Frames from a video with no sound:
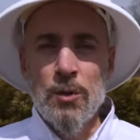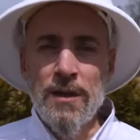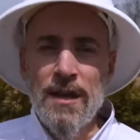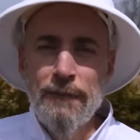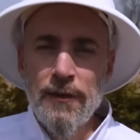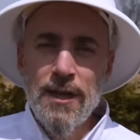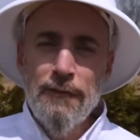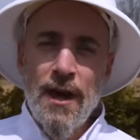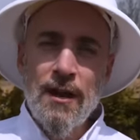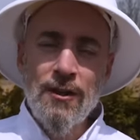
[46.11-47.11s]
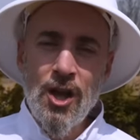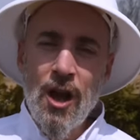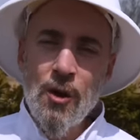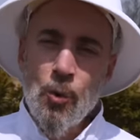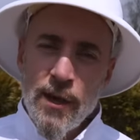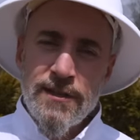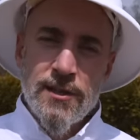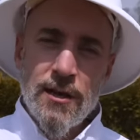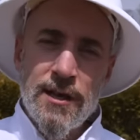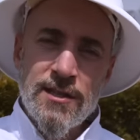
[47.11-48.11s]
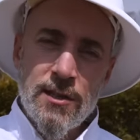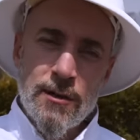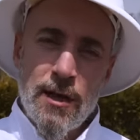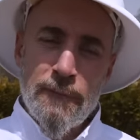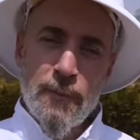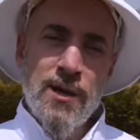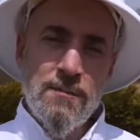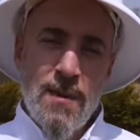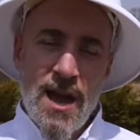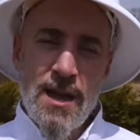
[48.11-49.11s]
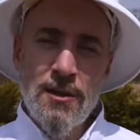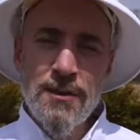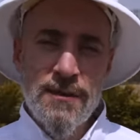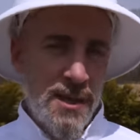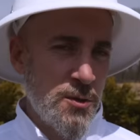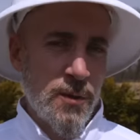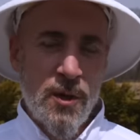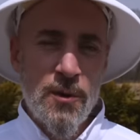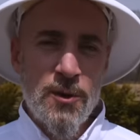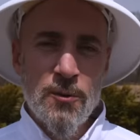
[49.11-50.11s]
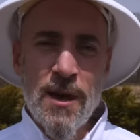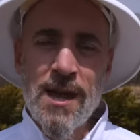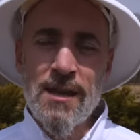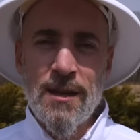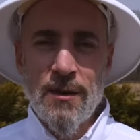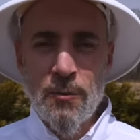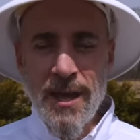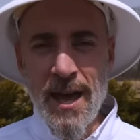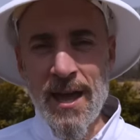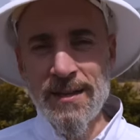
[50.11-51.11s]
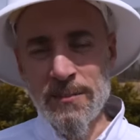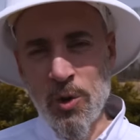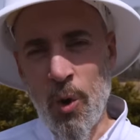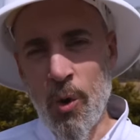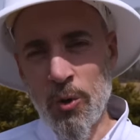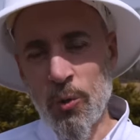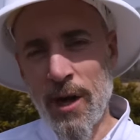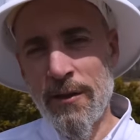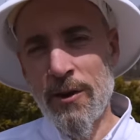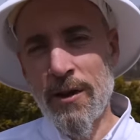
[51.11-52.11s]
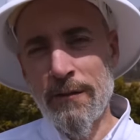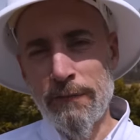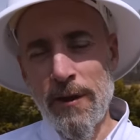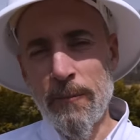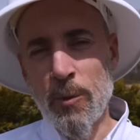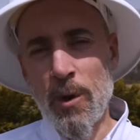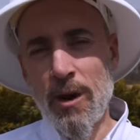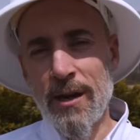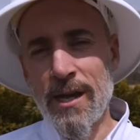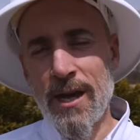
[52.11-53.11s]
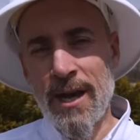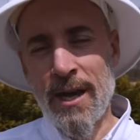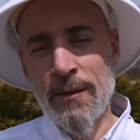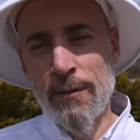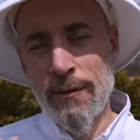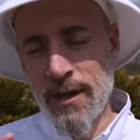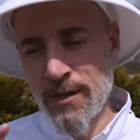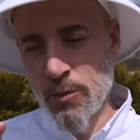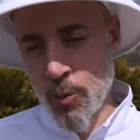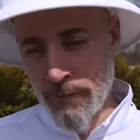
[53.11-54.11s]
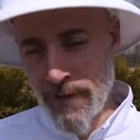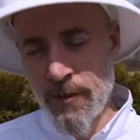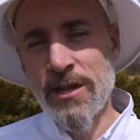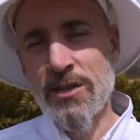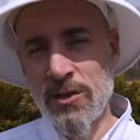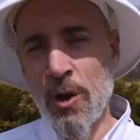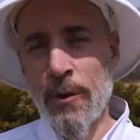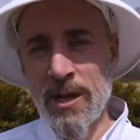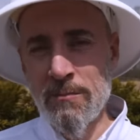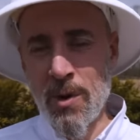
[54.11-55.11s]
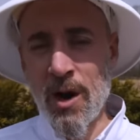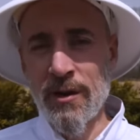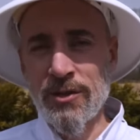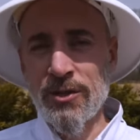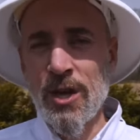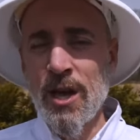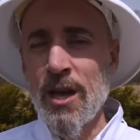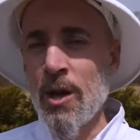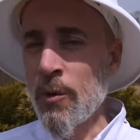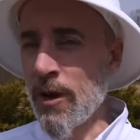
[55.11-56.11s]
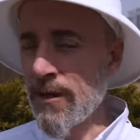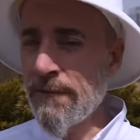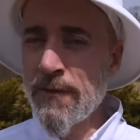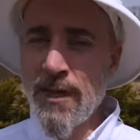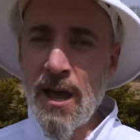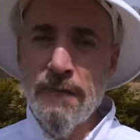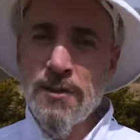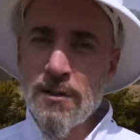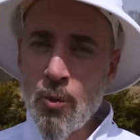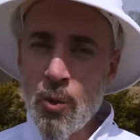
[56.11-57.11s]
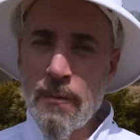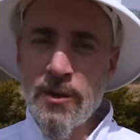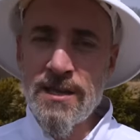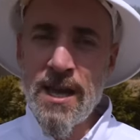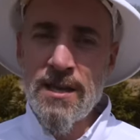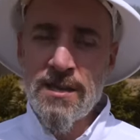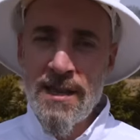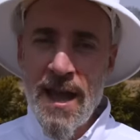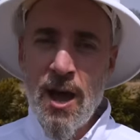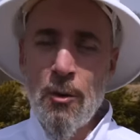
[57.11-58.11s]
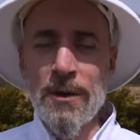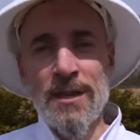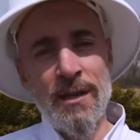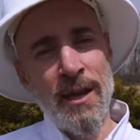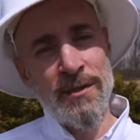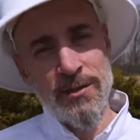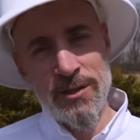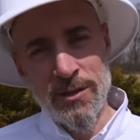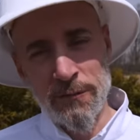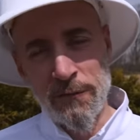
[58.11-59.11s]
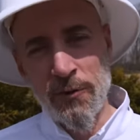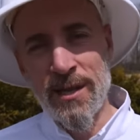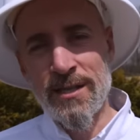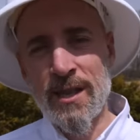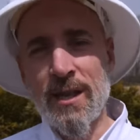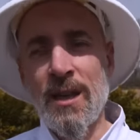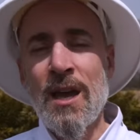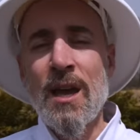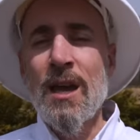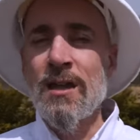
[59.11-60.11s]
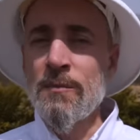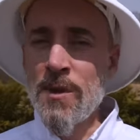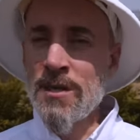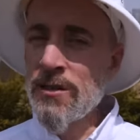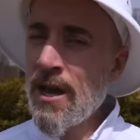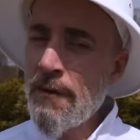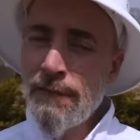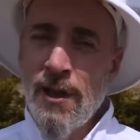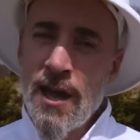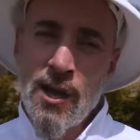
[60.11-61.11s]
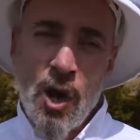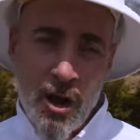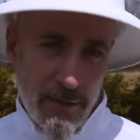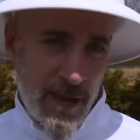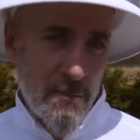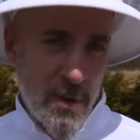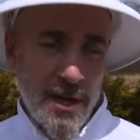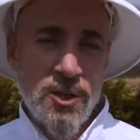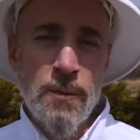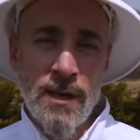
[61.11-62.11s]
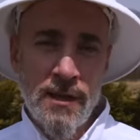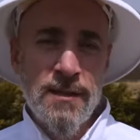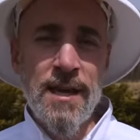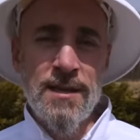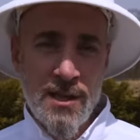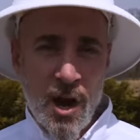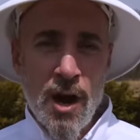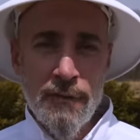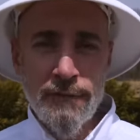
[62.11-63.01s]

So we definitely have had a long winter. It started off pretty mild and things were going great. We had some cold weather in February and things were very snowy in March. We are definitely having some warmer days now, but the nights are still freezing. The bees are not flying all that much, but on the days they are